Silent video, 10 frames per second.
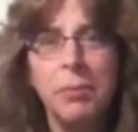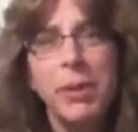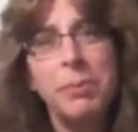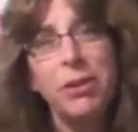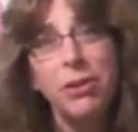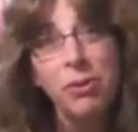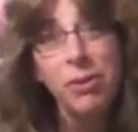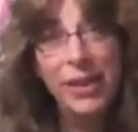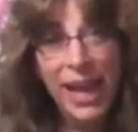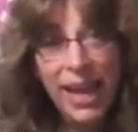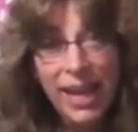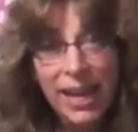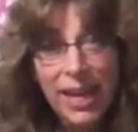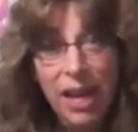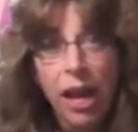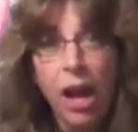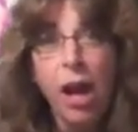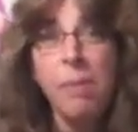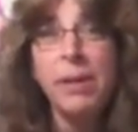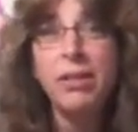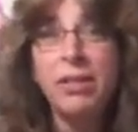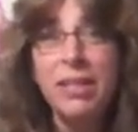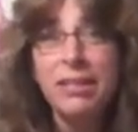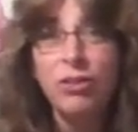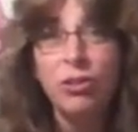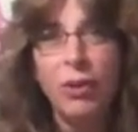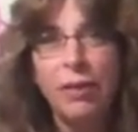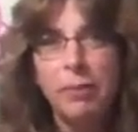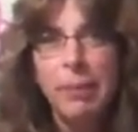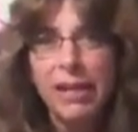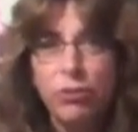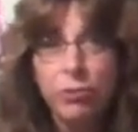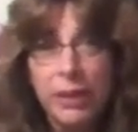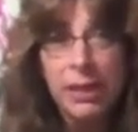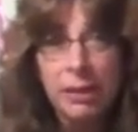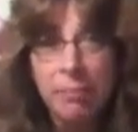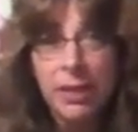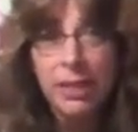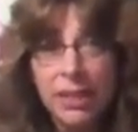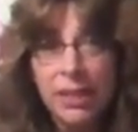Whammy, are you okay? Oh my goodness, did you have a bad dream?